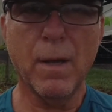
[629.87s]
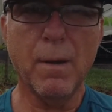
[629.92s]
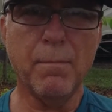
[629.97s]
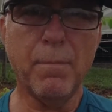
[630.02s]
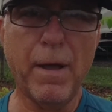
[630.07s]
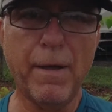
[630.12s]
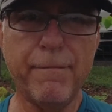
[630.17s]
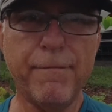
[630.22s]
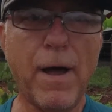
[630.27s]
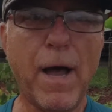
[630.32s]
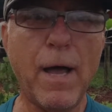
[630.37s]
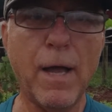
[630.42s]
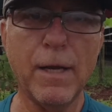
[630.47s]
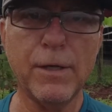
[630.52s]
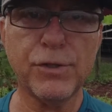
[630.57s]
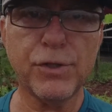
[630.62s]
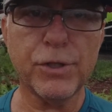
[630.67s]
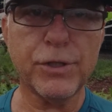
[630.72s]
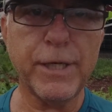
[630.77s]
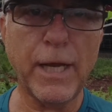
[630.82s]
my
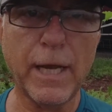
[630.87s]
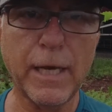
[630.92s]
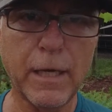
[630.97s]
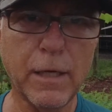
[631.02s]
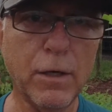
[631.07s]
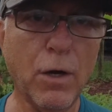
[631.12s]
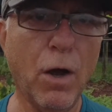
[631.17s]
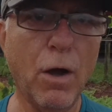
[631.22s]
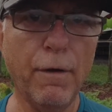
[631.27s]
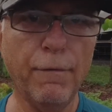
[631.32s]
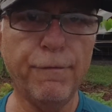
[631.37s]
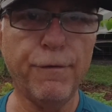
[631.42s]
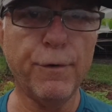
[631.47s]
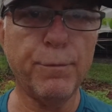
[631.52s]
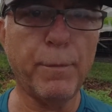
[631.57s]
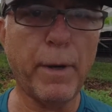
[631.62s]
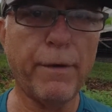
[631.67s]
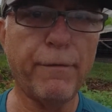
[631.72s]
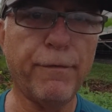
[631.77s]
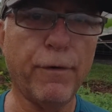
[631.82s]
vines are taking off from
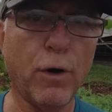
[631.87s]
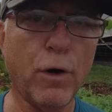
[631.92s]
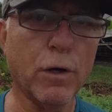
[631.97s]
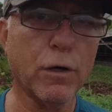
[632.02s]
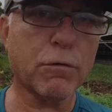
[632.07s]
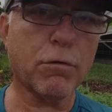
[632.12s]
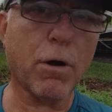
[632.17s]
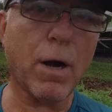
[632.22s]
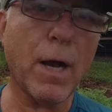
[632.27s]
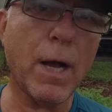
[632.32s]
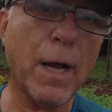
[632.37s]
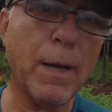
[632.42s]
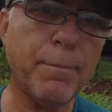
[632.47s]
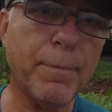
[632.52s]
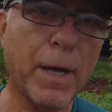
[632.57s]
my fall crop.